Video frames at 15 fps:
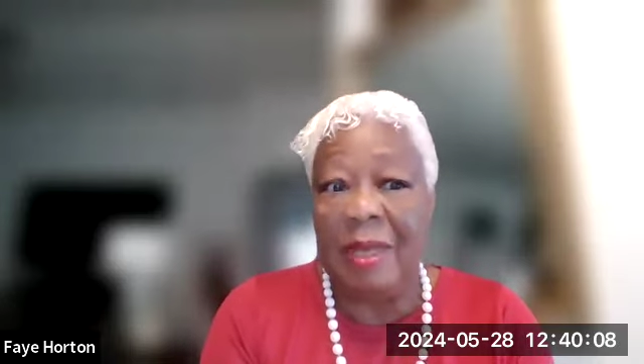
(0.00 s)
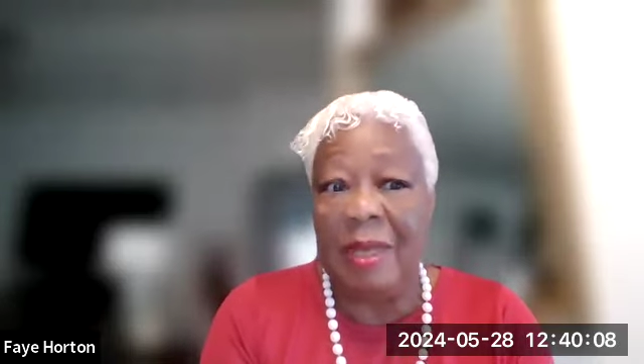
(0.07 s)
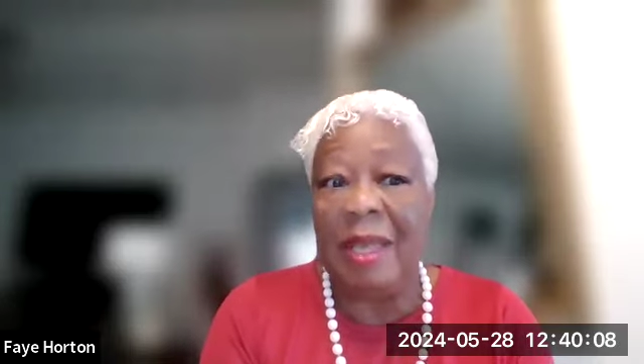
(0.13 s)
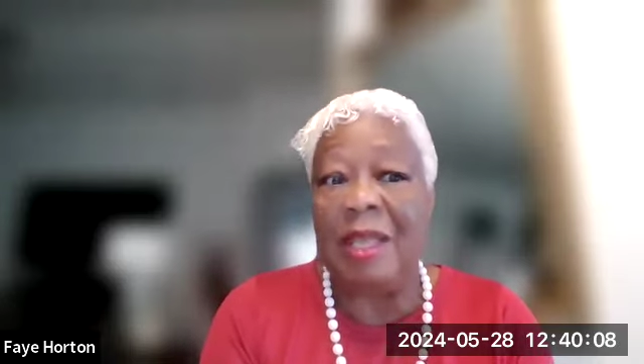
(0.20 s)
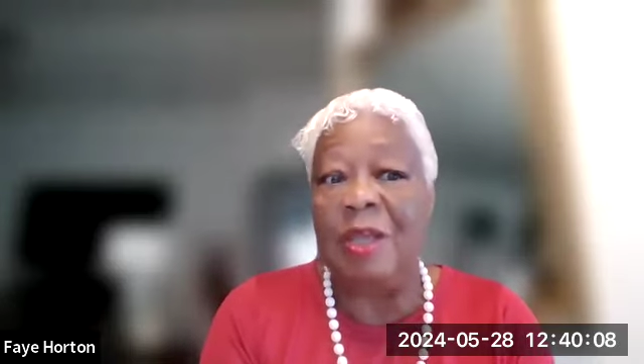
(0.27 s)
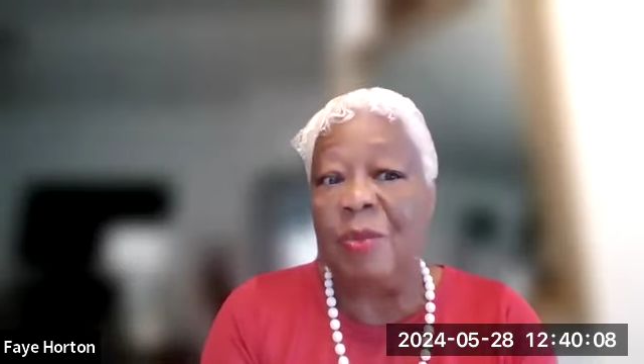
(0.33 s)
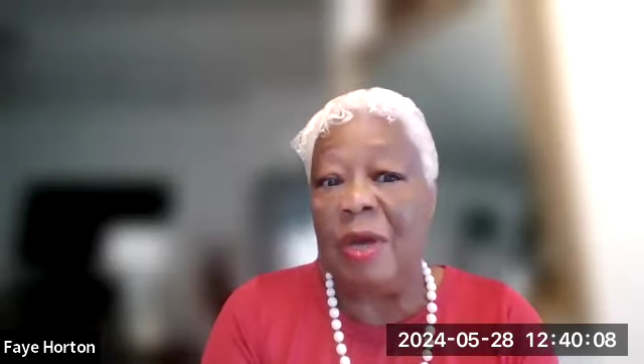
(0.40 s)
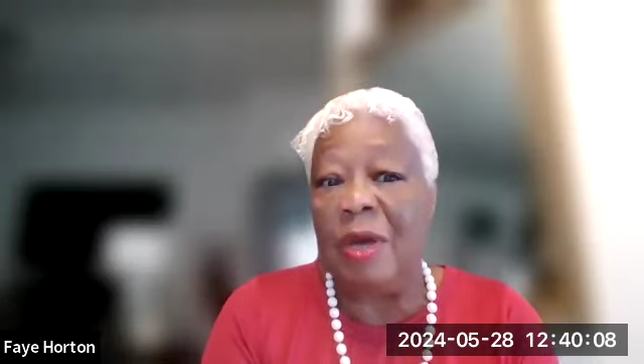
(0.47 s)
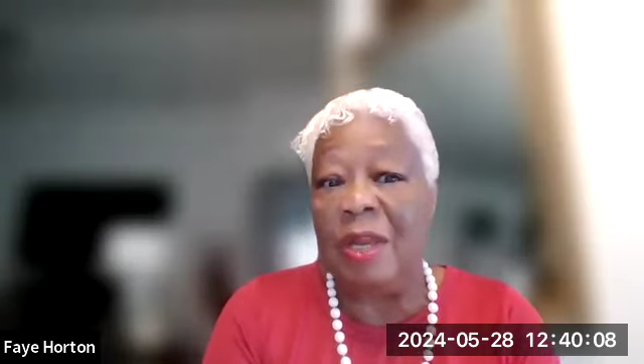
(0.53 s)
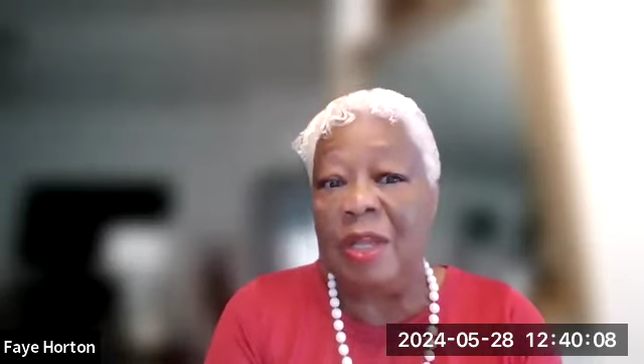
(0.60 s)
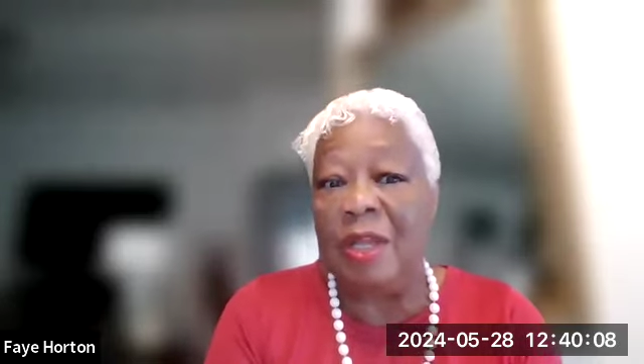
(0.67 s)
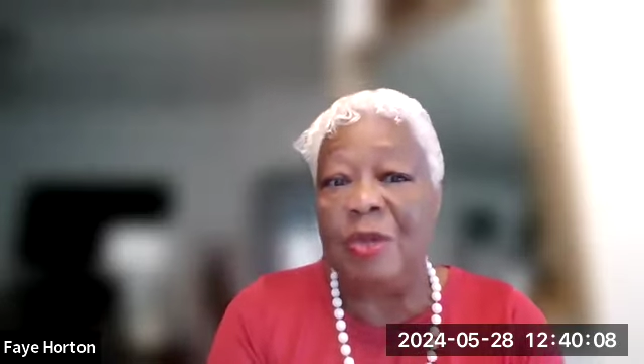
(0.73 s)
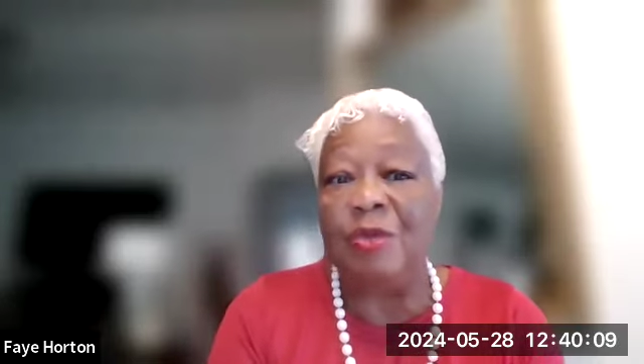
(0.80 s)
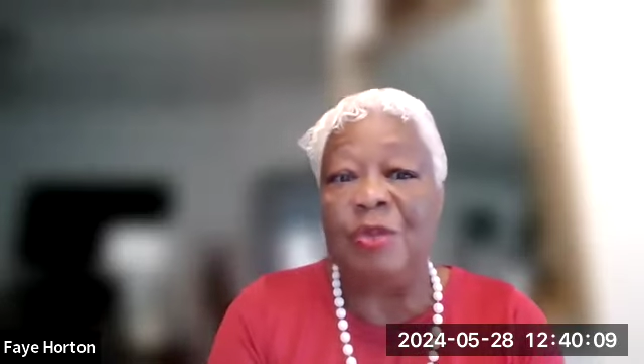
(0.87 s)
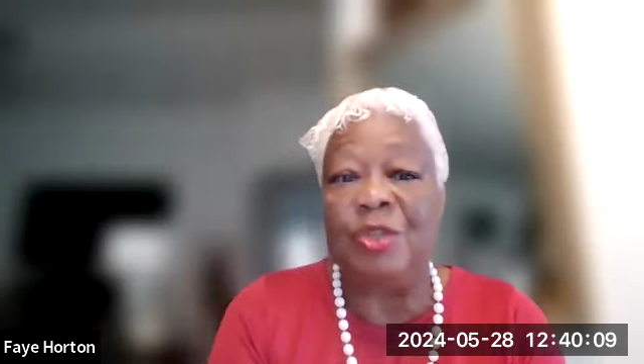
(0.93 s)
and you want
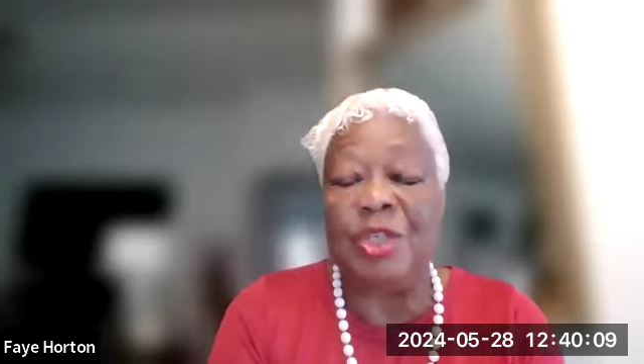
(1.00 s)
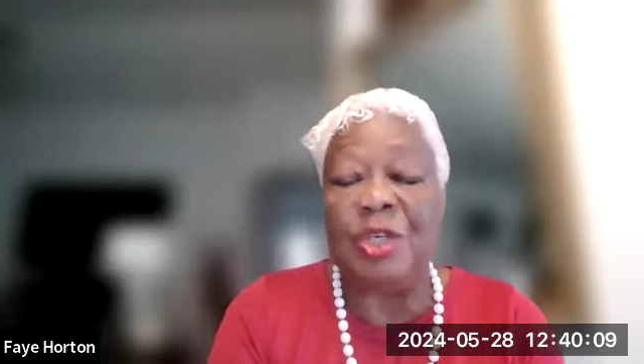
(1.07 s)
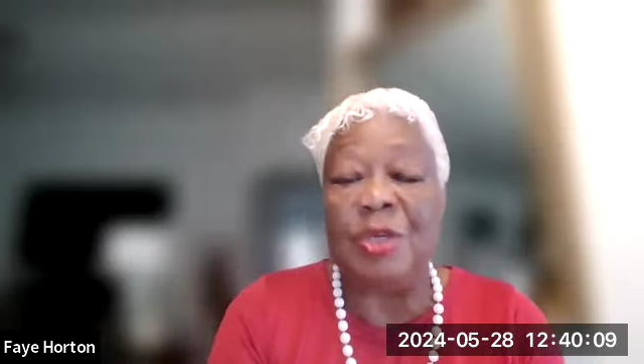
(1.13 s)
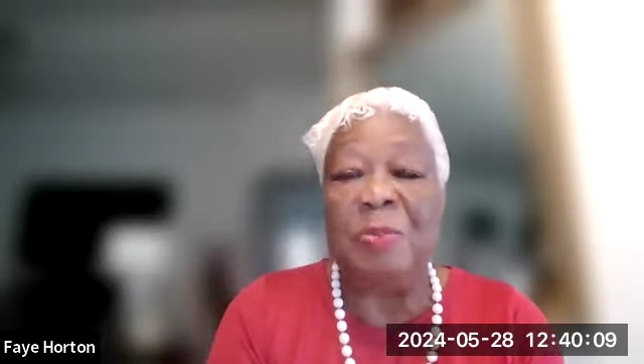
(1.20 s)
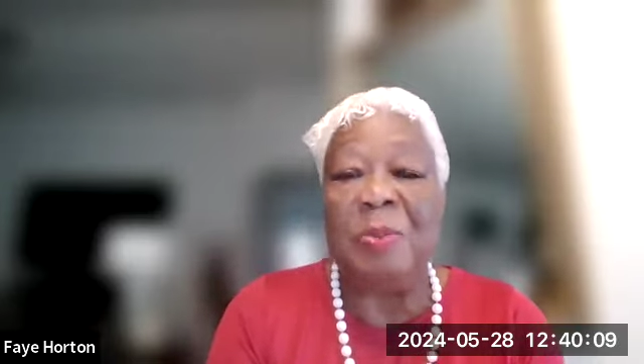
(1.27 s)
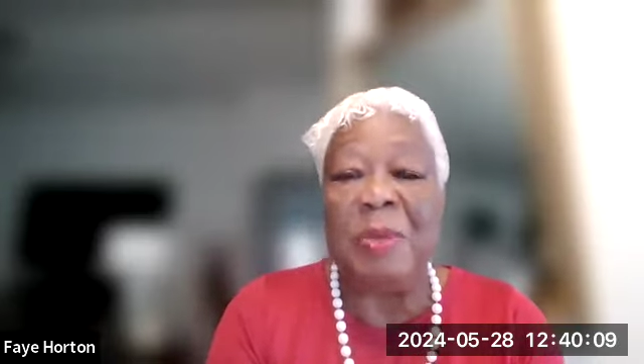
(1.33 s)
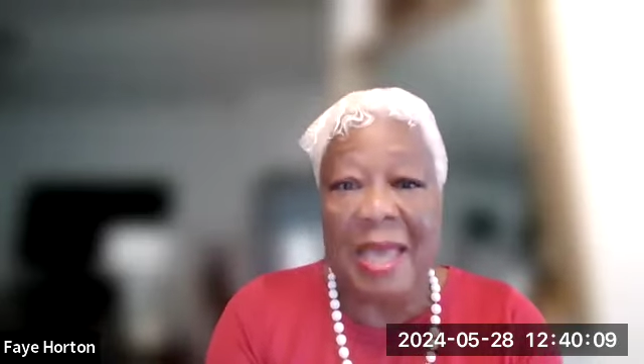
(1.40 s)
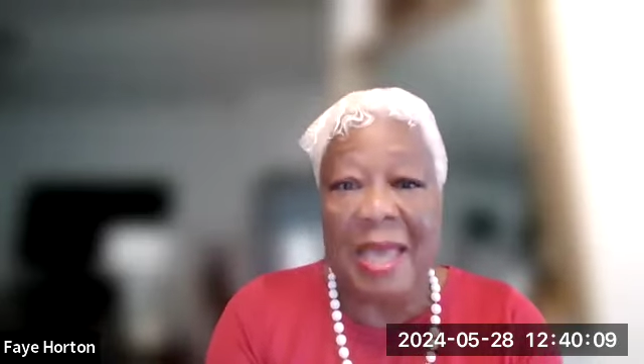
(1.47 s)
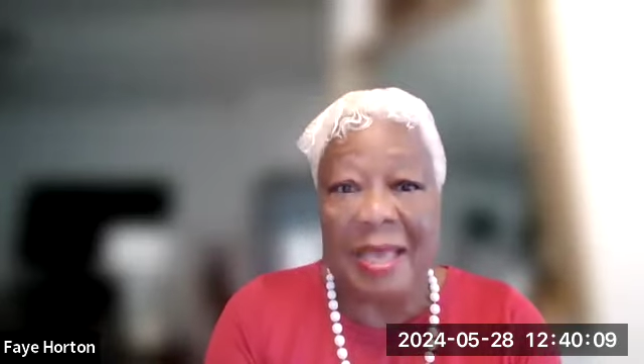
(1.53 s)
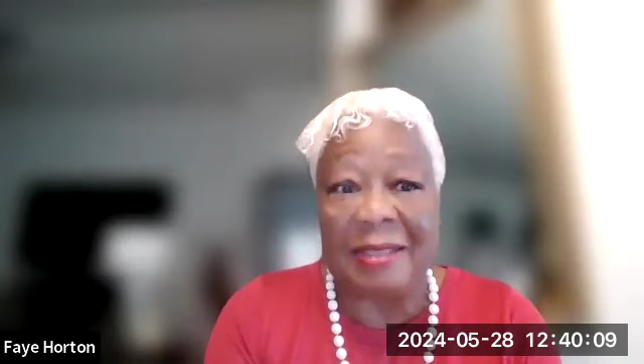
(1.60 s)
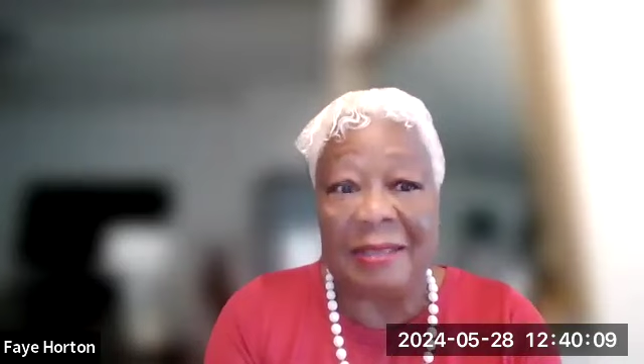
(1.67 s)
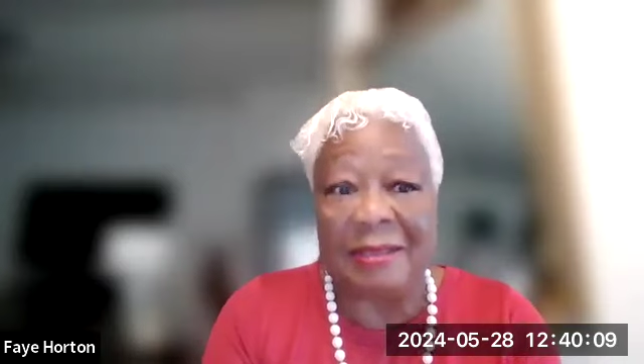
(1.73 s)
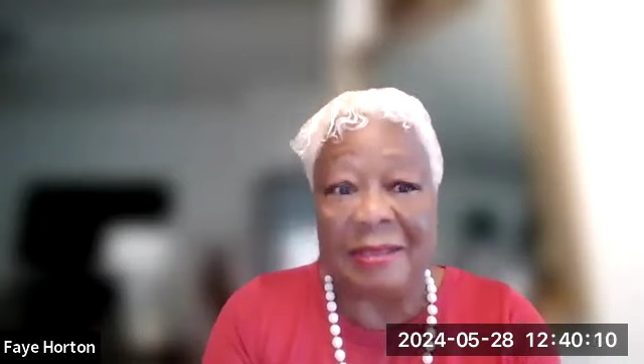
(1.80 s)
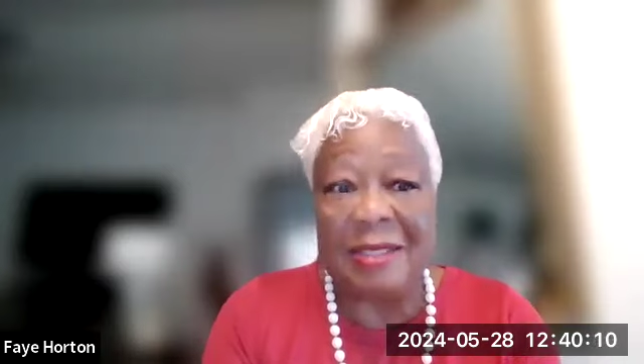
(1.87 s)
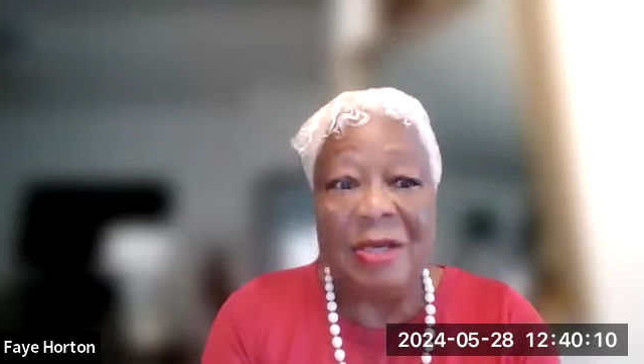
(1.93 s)
to use
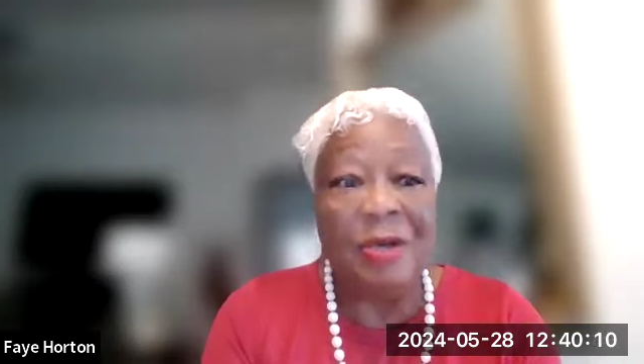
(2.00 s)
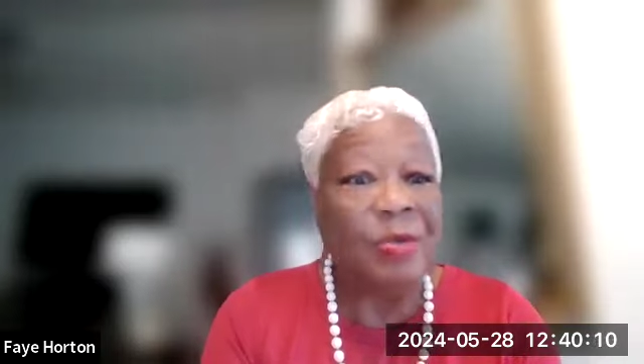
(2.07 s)
GPS,